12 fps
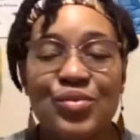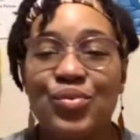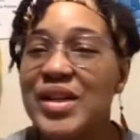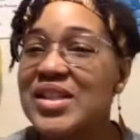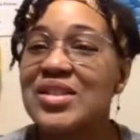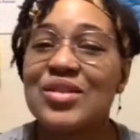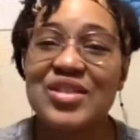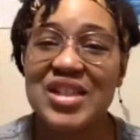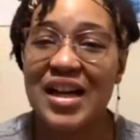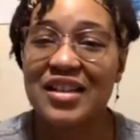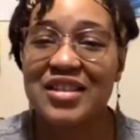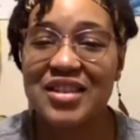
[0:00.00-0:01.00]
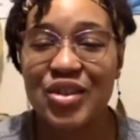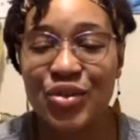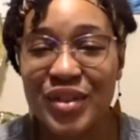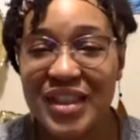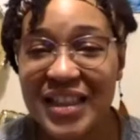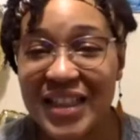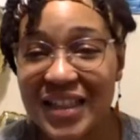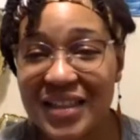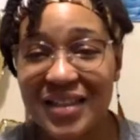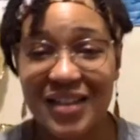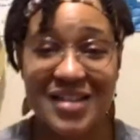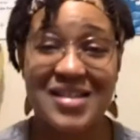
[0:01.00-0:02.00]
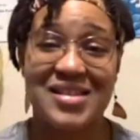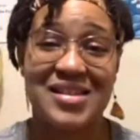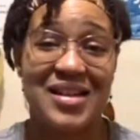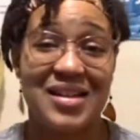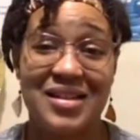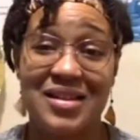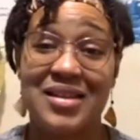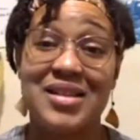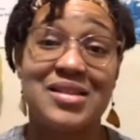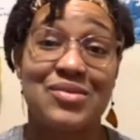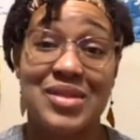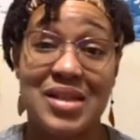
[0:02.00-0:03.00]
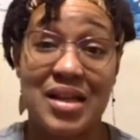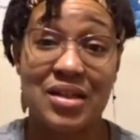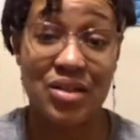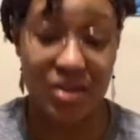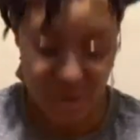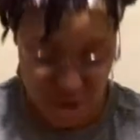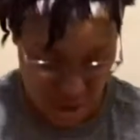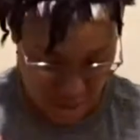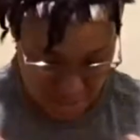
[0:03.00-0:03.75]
research how to do it again because this was not a good job,